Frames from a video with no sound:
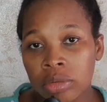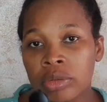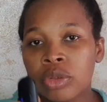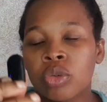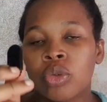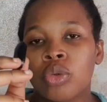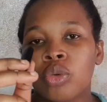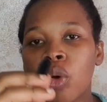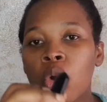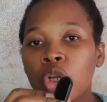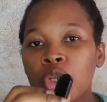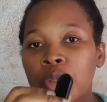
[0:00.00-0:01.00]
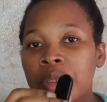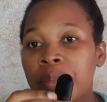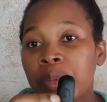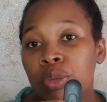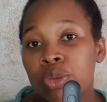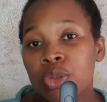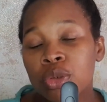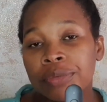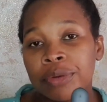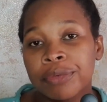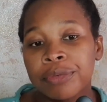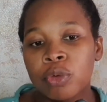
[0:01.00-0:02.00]
So you on the Bluetooth of
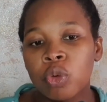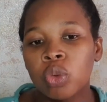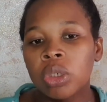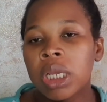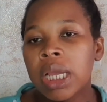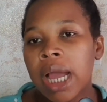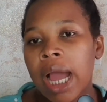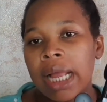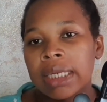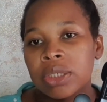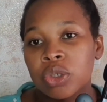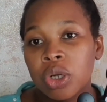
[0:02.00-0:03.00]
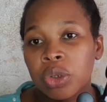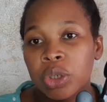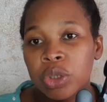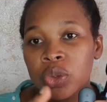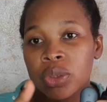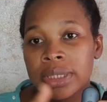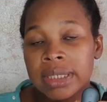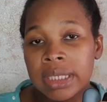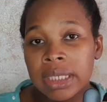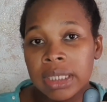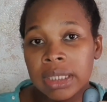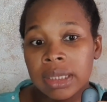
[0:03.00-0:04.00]
your phone, and you're going to
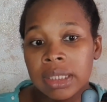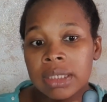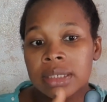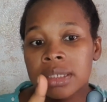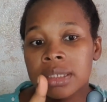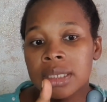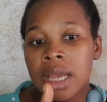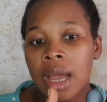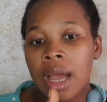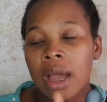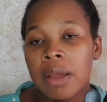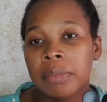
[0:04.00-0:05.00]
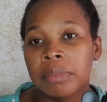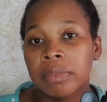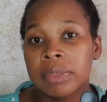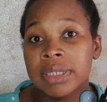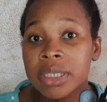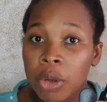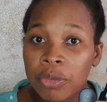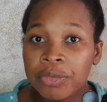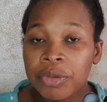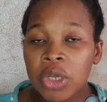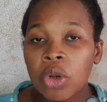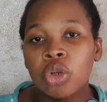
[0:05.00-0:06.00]
see this
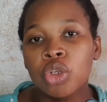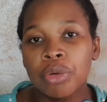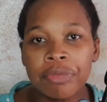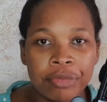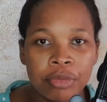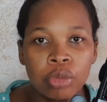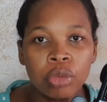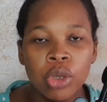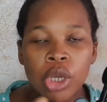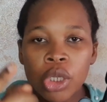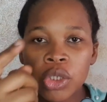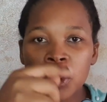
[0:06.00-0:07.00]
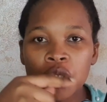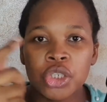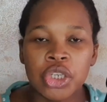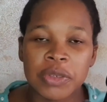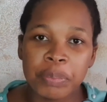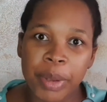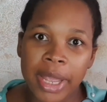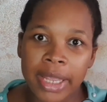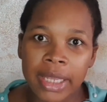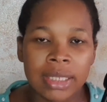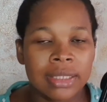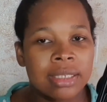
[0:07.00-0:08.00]
selfie on your phone. So you just pair
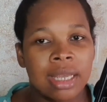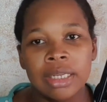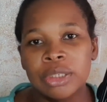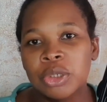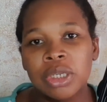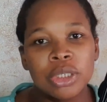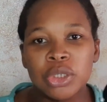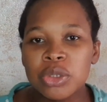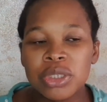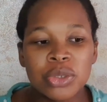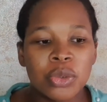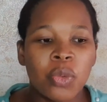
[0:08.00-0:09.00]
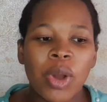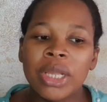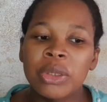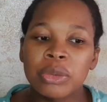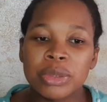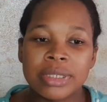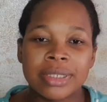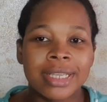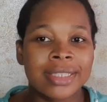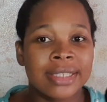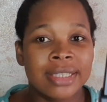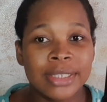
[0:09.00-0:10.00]
it and you can use it. So while you
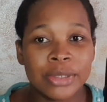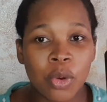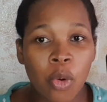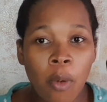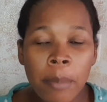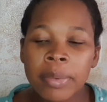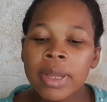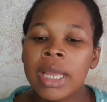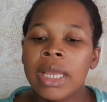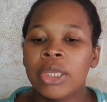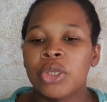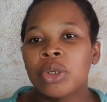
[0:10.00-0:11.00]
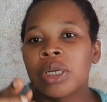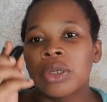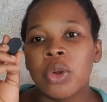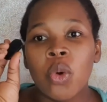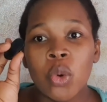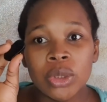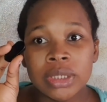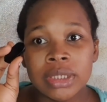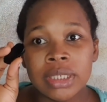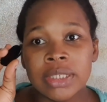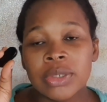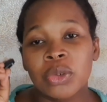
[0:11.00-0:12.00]
set this up, you can hold
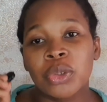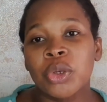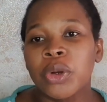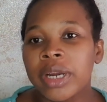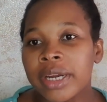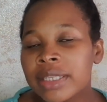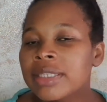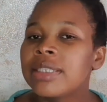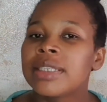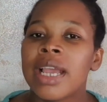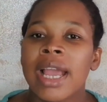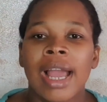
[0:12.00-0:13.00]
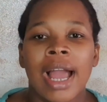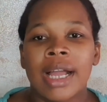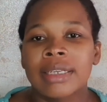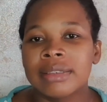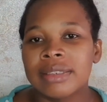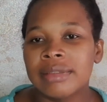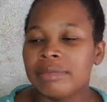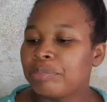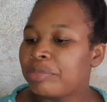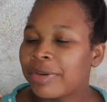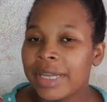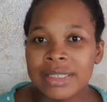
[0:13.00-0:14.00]
this on your hands and
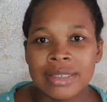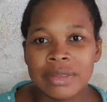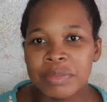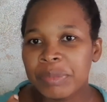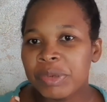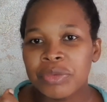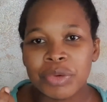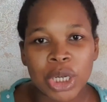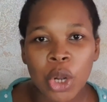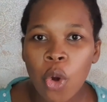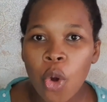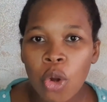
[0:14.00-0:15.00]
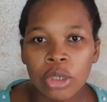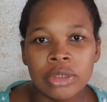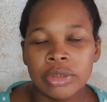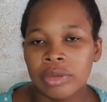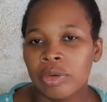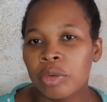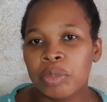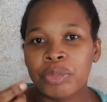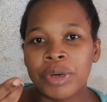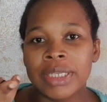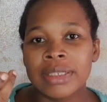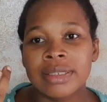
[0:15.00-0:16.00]
press maybe record, or
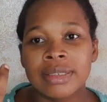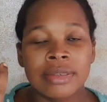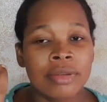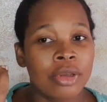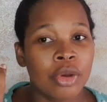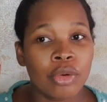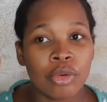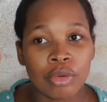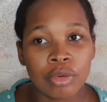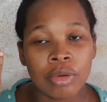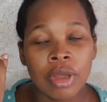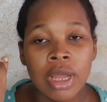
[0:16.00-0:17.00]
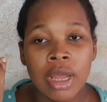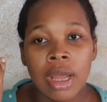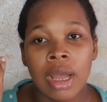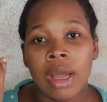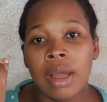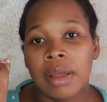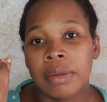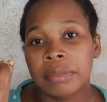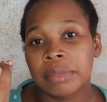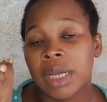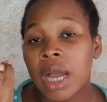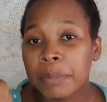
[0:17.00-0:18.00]
press your
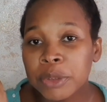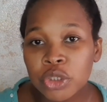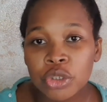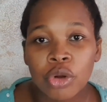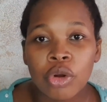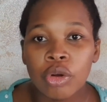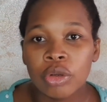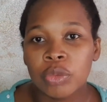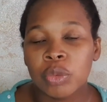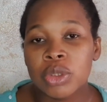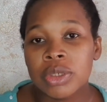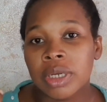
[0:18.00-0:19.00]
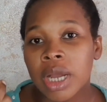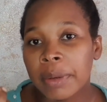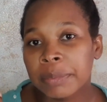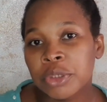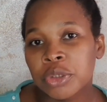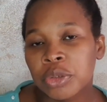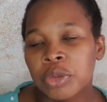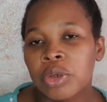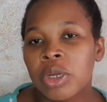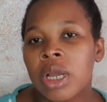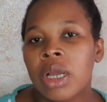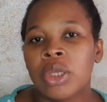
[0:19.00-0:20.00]
capture. You want to capture,
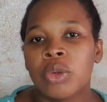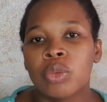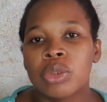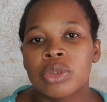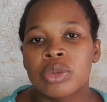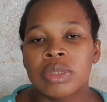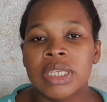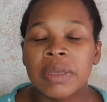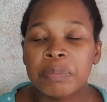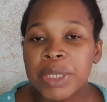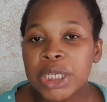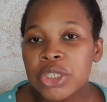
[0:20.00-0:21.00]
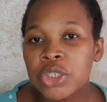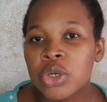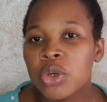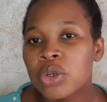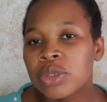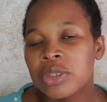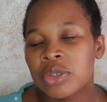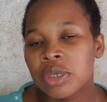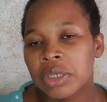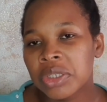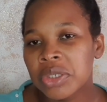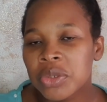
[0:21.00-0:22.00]
you want to take pictures, you
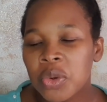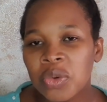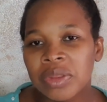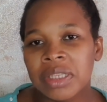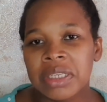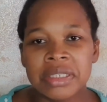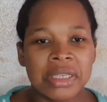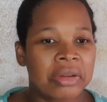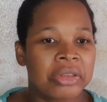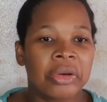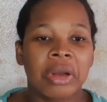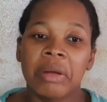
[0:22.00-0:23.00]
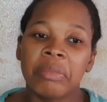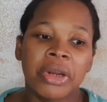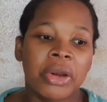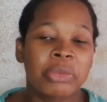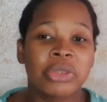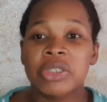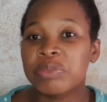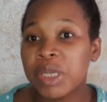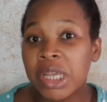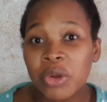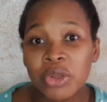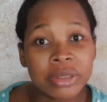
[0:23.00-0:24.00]
can just hold this and your camera will just
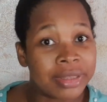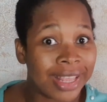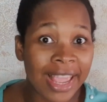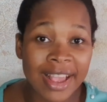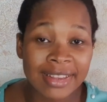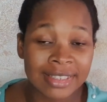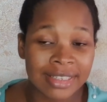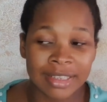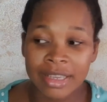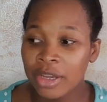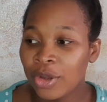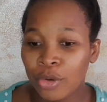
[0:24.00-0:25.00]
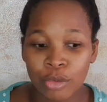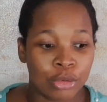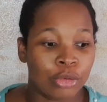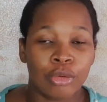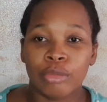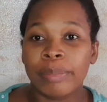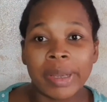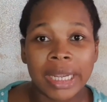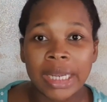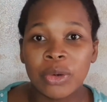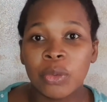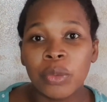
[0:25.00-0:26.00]
be on your desk, on your
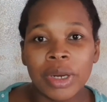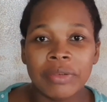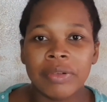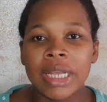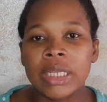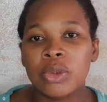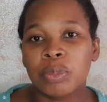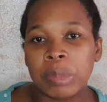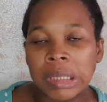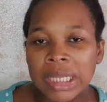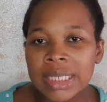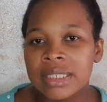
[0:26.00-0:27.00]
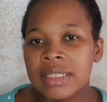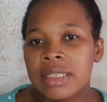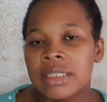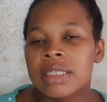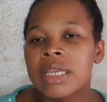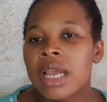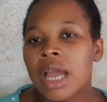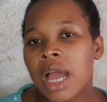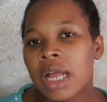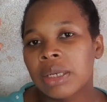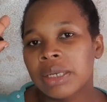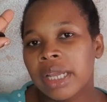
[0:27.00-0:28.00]
bed, or wherever you place it,
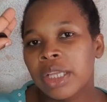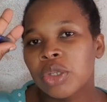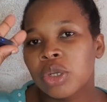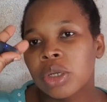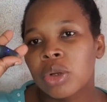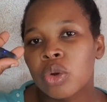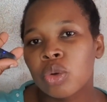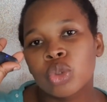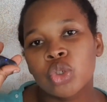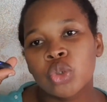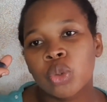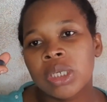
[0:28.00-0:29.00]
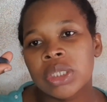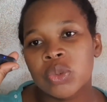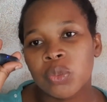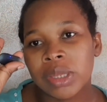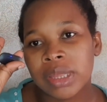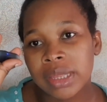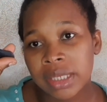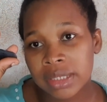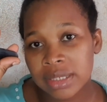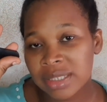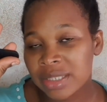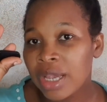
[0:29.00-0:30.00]
and then you can control it with
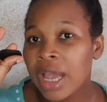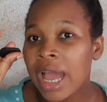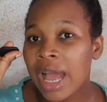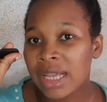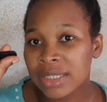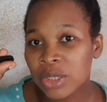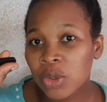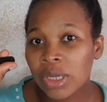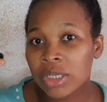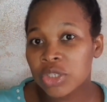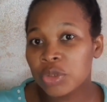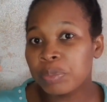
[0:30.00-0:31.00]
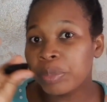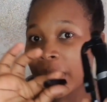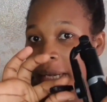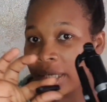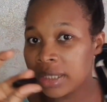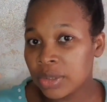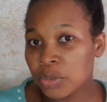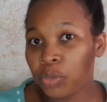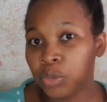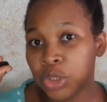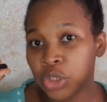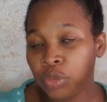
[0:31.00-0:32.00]
this, as long as you pair it
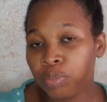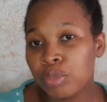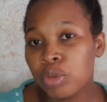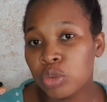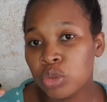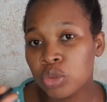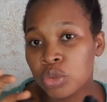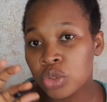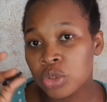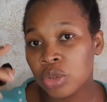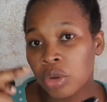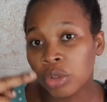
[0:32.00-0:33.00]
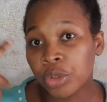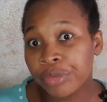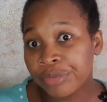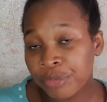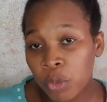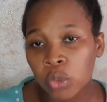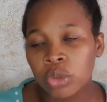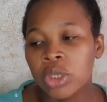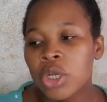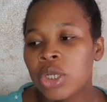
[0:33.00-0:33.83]
with your Bluetooth on your phone.